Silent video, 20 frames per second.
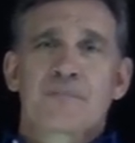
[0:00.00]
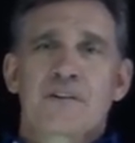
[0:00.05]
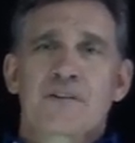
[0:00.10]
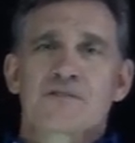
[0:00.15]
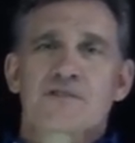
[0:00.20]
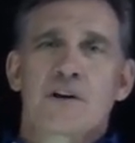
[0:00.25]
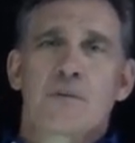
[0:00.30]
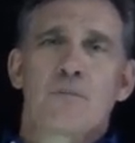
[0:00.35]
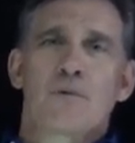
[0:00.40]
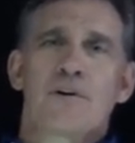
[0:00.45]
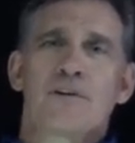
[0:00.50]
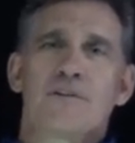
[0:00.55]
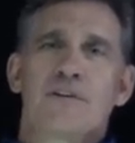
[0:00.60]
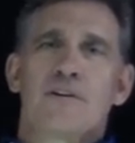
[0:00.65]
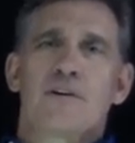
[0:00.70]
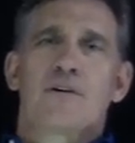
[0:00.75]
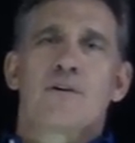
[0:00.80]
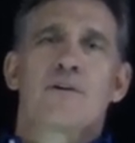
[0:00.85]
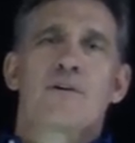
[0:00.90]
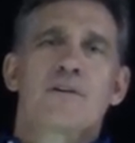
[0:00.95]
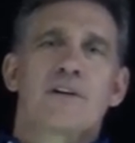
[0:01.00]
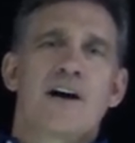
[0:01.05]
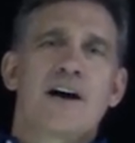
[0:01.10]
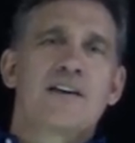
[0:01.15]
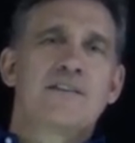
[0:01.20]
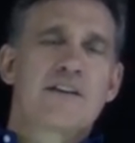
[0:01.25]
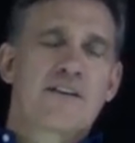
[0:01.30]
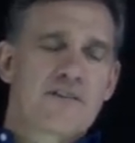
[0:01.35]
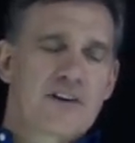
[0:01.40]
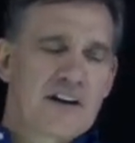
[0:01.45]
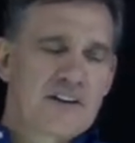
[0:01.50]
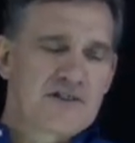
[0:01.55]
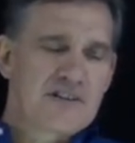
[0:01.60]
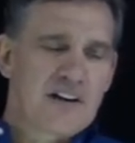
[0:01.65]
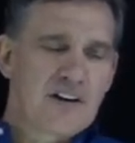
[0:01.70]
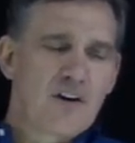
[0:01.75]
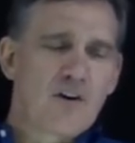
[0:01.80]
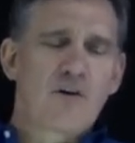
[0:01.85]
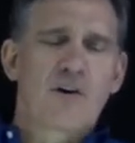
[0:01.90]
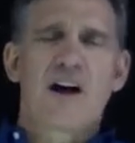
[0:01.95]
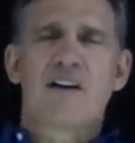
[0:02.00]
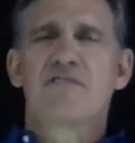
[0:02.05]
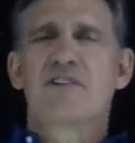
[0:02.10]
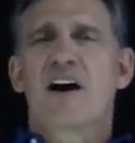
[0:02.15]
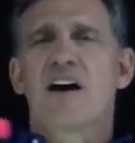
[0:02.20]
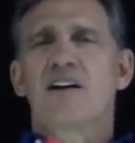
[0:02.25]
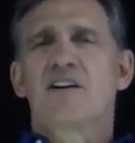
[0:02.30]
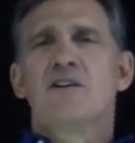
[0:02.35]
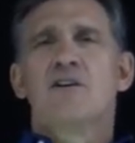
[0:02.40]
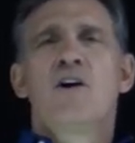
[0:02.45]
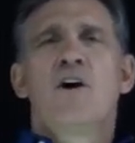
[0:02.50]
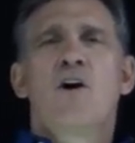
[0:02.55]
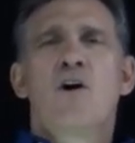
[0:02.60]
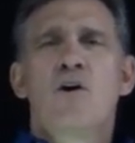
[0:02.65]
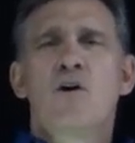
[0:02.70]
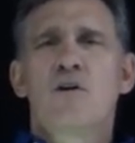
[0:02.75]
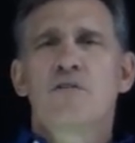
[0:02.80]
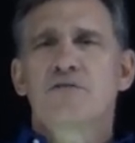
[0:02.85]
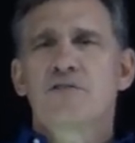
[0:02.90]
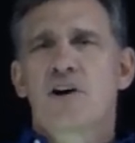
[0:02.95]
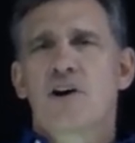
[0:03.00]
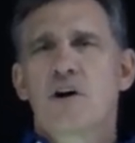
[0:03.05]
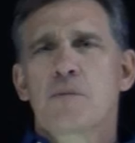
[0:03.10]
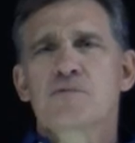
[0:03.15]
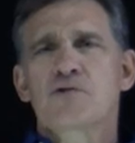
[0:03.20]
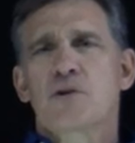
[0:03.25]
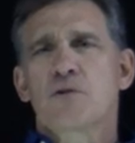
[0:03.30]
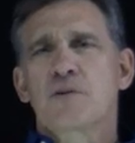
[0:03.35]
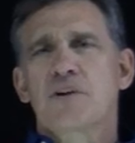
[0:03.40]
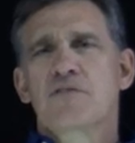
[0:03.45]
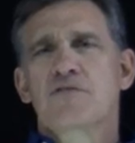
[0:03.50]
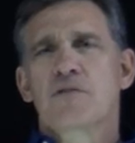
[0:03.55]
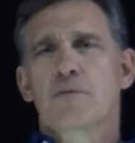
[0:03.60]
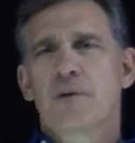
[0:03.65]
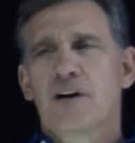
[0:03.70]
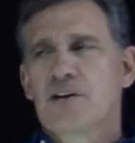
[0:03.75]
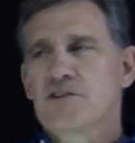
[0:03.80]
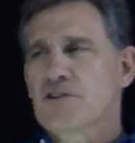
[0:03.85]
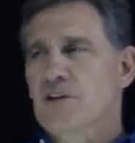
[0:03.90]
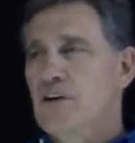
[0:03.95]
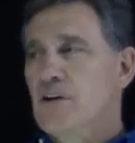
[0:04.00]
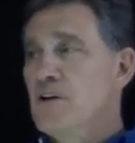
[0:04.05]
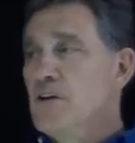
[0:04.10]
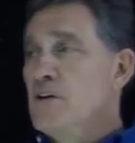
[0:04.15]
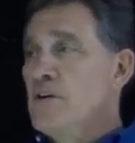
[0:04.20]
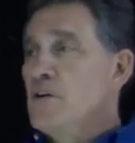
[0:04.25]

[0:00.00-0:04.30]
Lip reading: Someone online the other day said, oh, I've got all of Tom's old information.